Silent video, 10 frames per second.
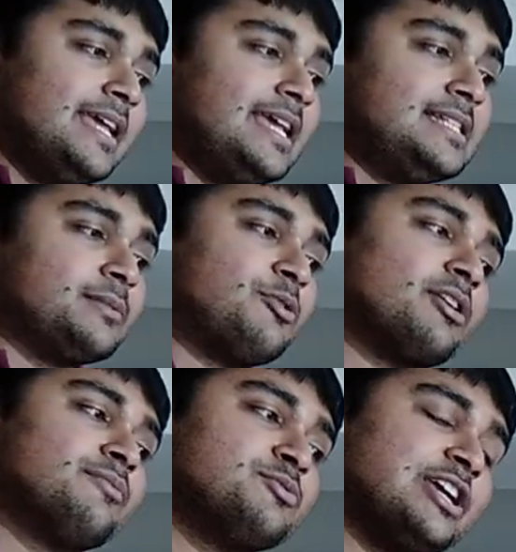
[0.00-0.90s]
is the
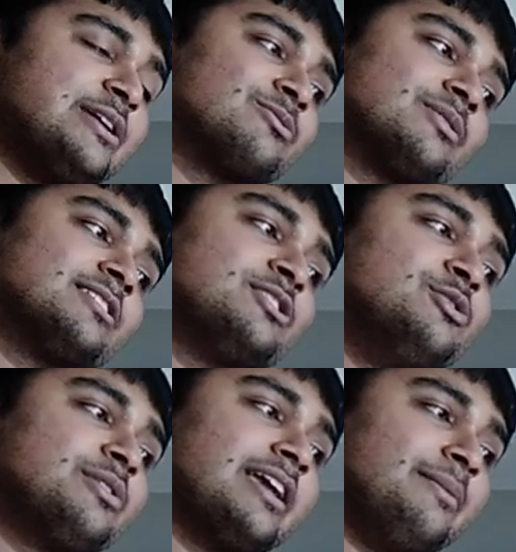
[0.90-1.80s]
product from j = 1 to
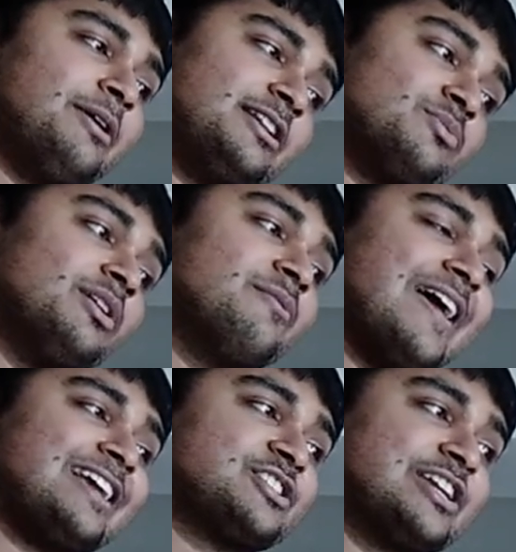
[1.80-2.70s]
2k-1 of
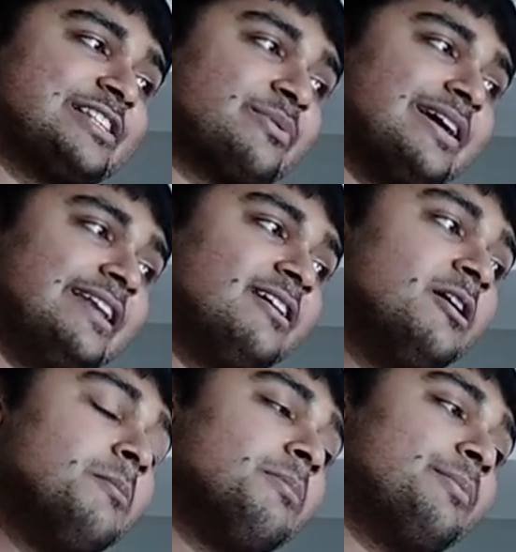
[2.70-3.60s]
xj squared,
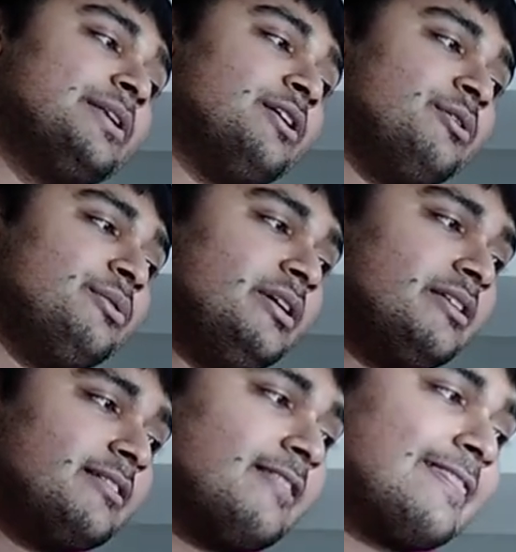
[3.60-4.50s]
but we know
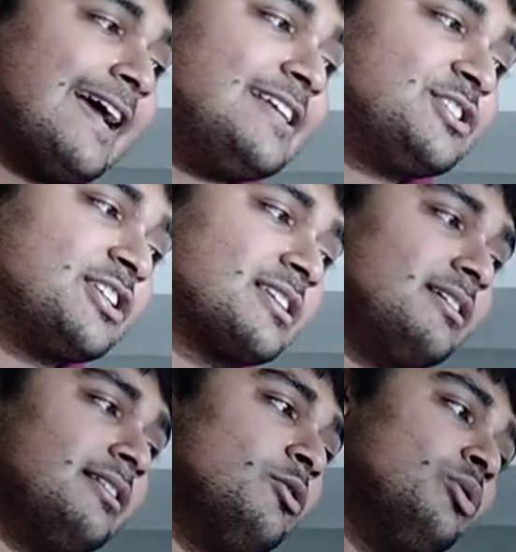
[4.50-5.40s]
that that is just,
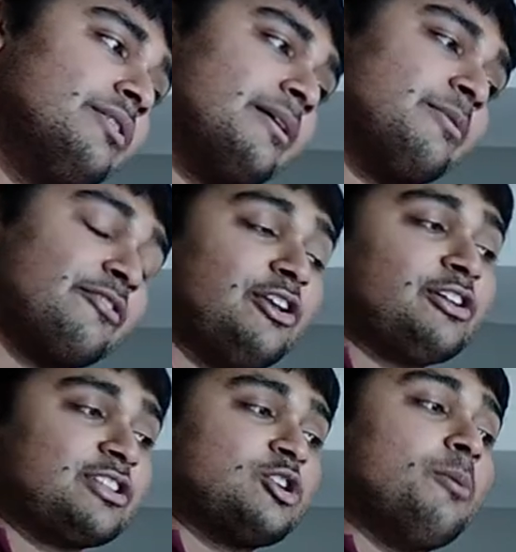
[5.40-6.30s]
all of them, if we look
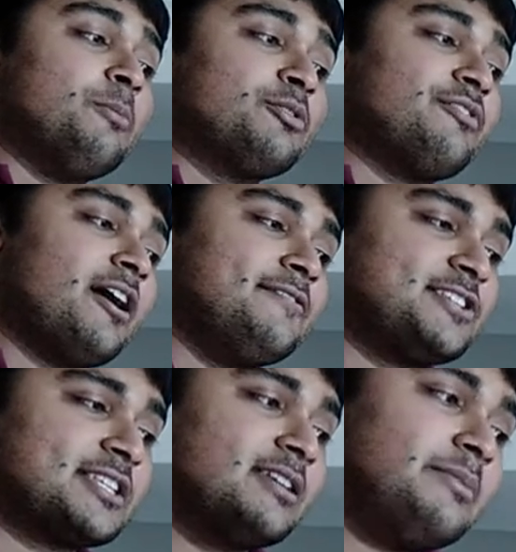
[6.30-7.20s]
at the top mod 5, is
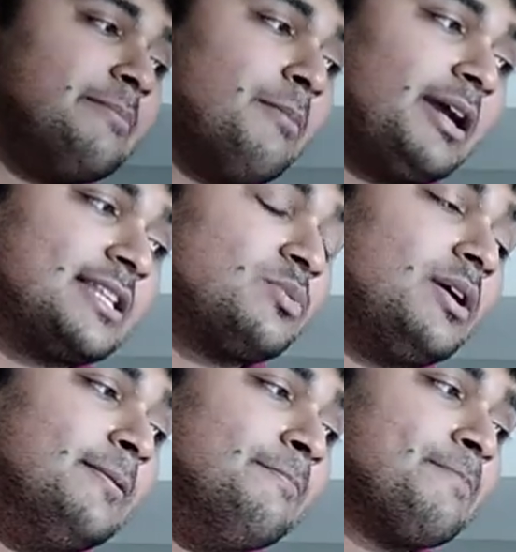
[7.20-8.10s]
just going to be
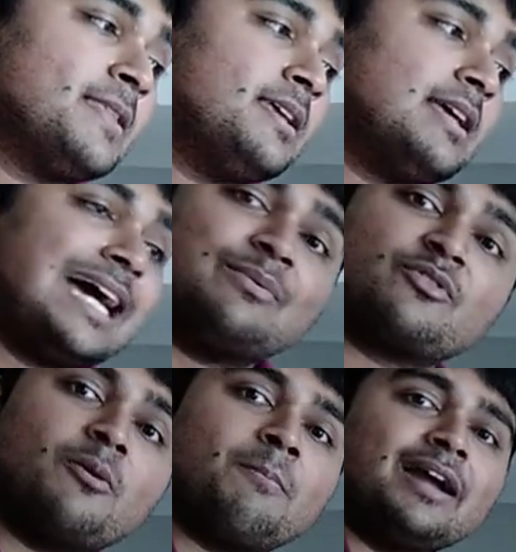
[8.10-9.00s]
-1. And we've
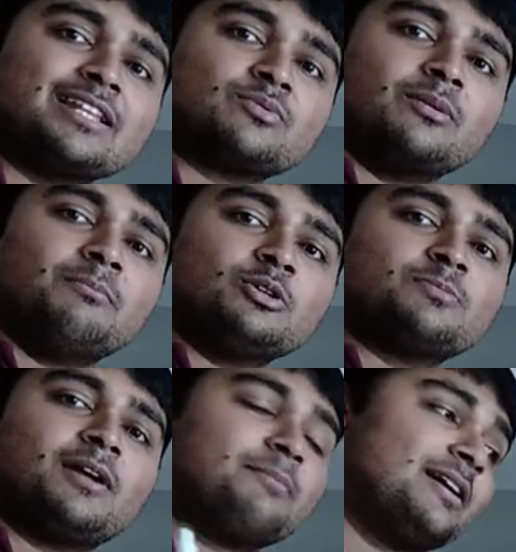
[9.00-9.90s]
got -1
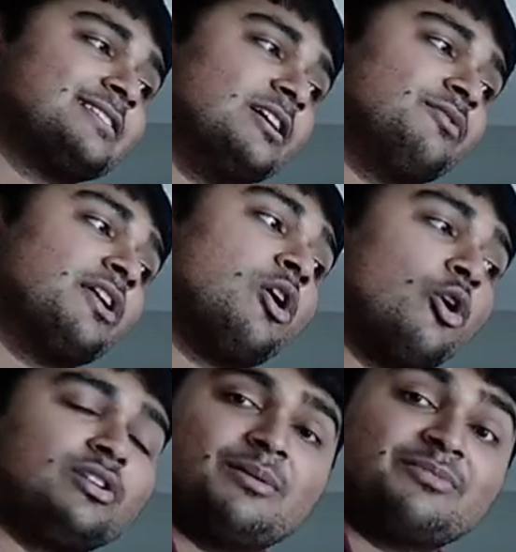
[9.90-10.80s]
multiplied by itself an
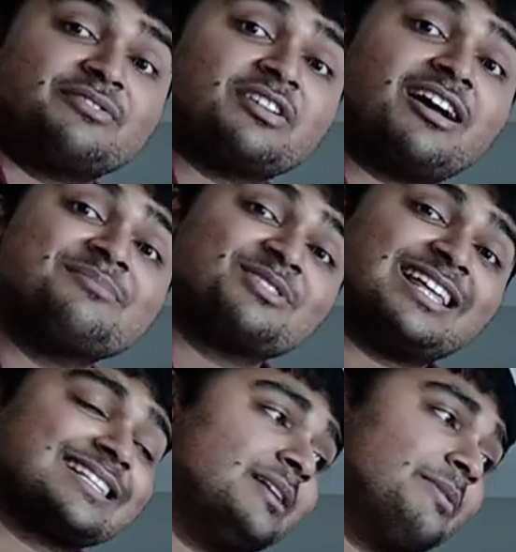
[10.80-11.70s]
odd number of times, so
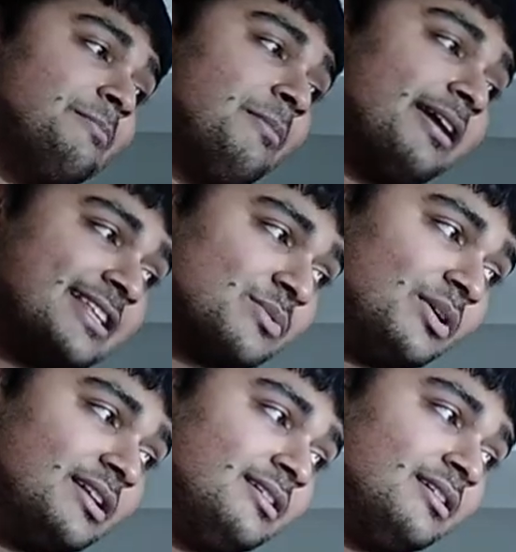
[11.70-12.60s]
that's going to be -1
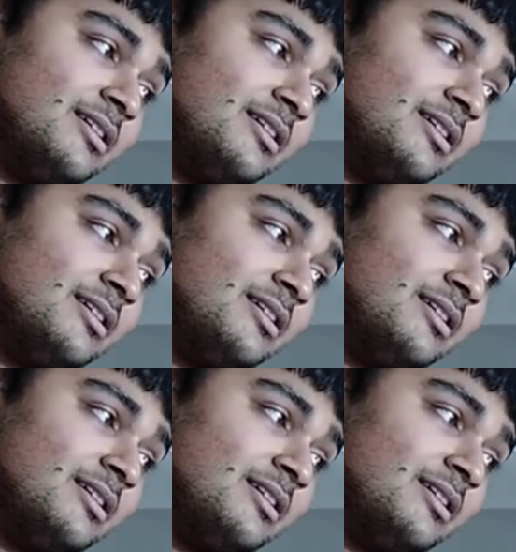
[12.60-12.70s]
+